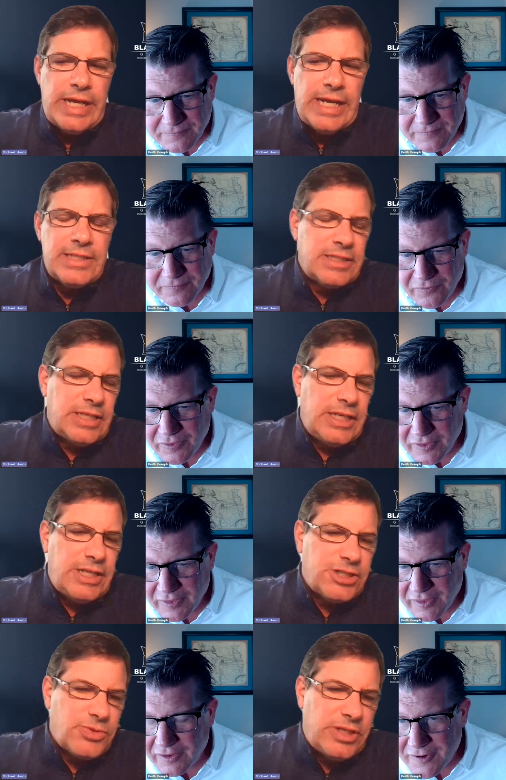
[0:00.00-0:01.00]
Speaker 1: as this
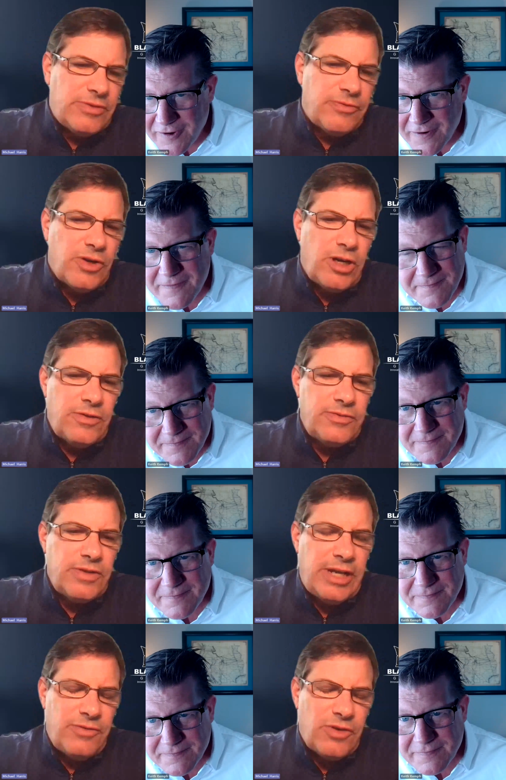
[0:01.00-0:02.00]
industry devolves,
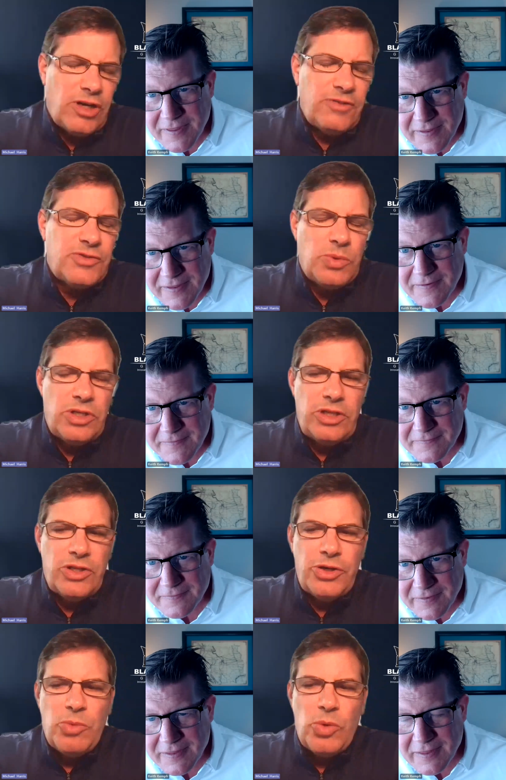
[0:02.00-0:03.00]
evolves. We'll
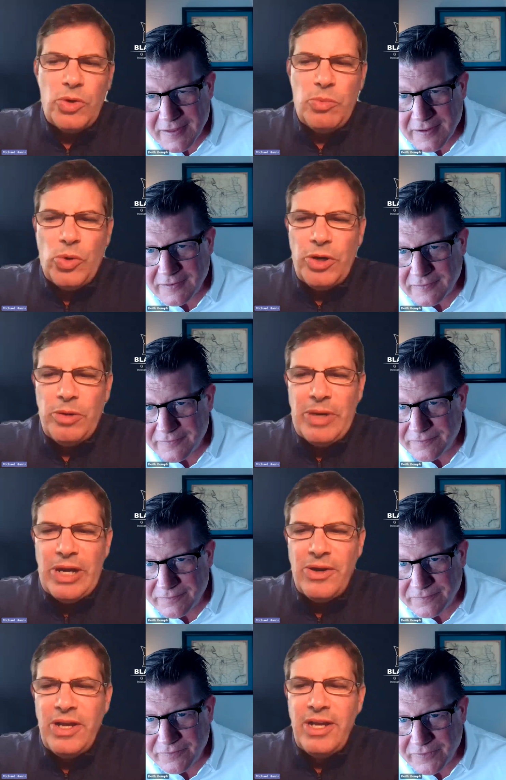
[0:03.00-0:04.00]
learn more and more
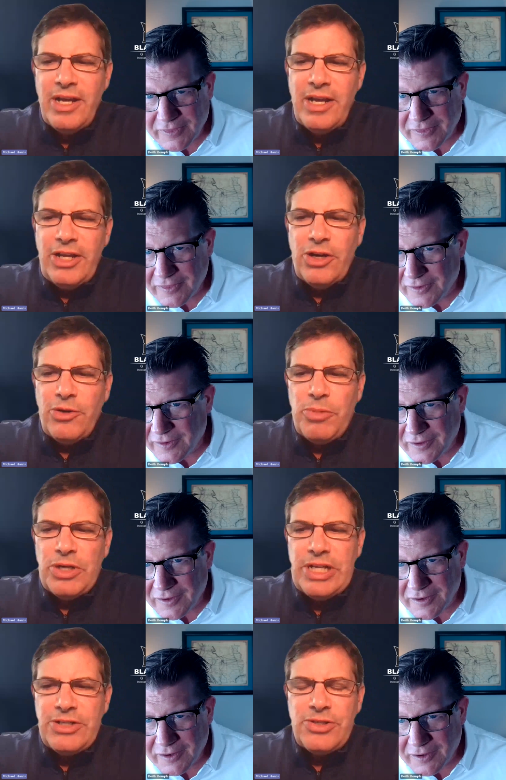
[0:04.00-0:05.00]
about you know
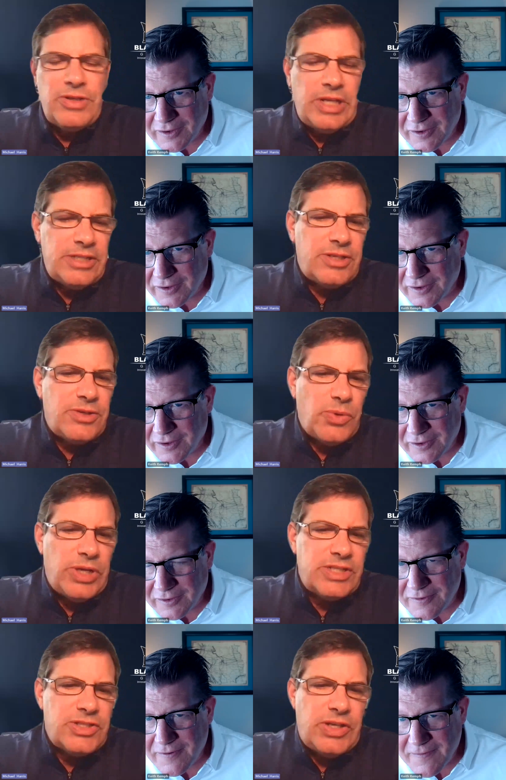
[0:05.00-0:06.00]
potential needs and
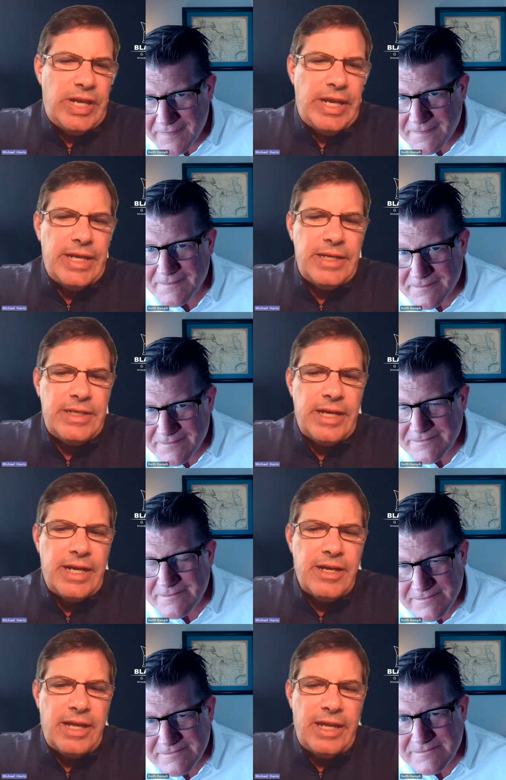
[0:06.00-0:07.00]
risks and
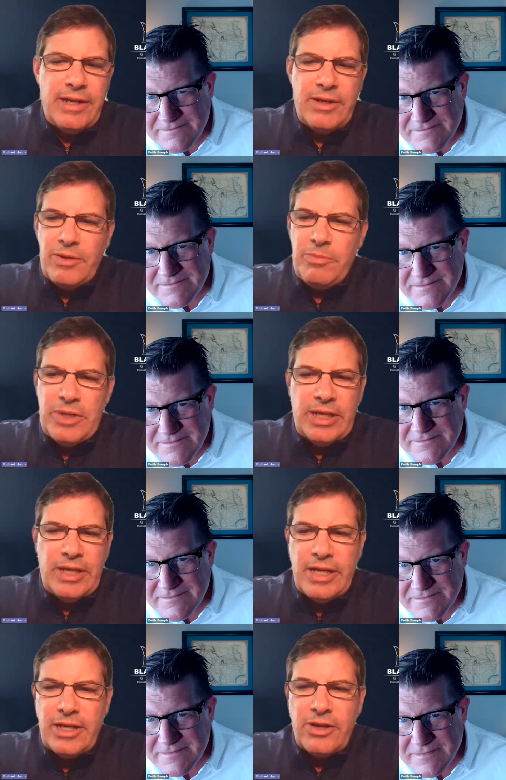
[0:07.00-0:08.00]
uh, and be
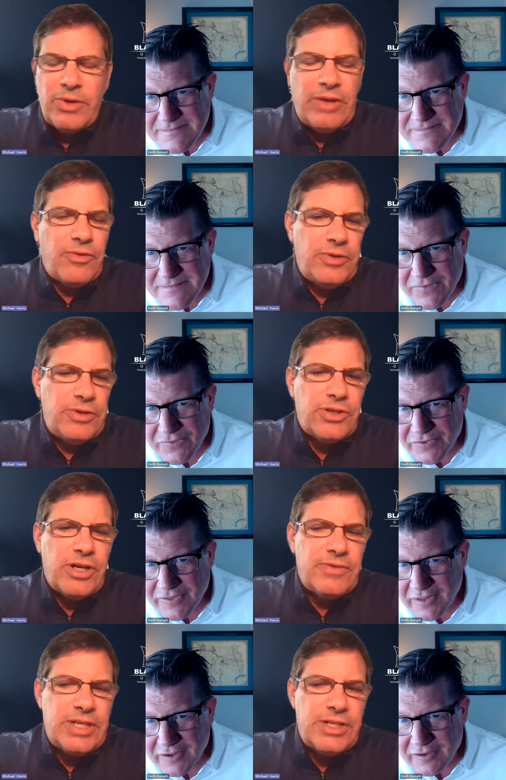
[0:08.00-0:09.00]
uh, great for future
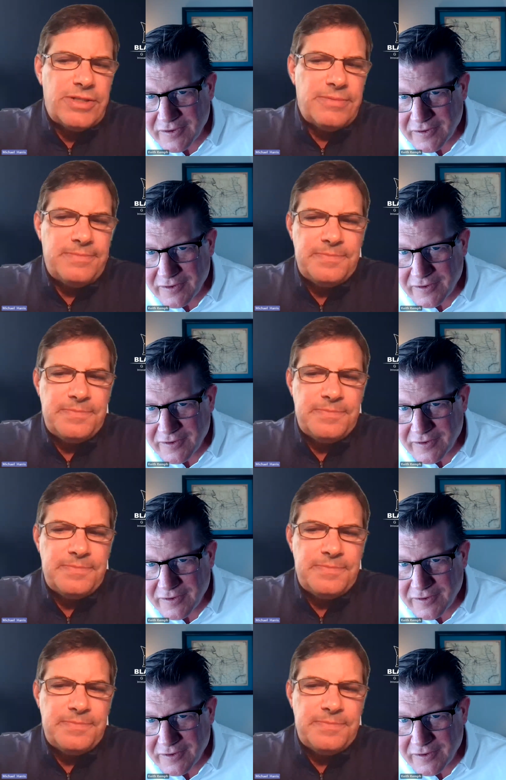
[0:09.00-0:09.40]
conversation.